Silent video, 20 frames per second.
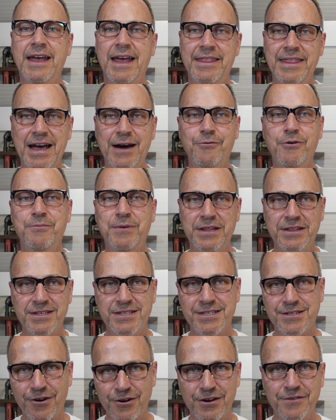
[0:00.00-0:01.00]
And that would be the
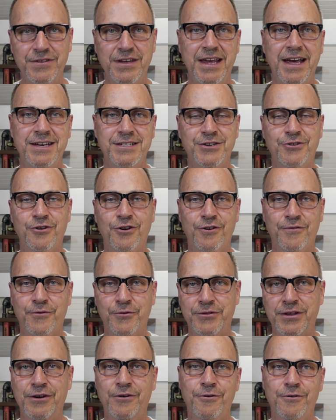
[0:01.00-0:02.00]
start of the S-curve,
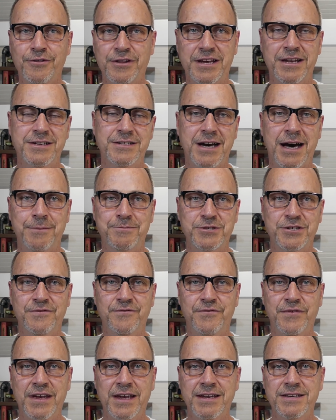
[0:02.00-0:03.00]
or the early
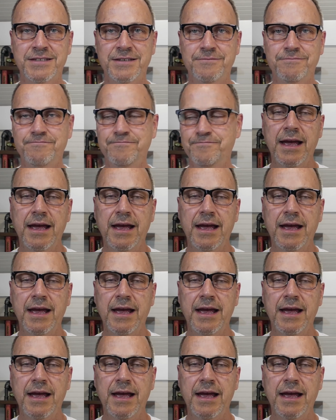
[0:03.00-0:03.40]
adoption phase.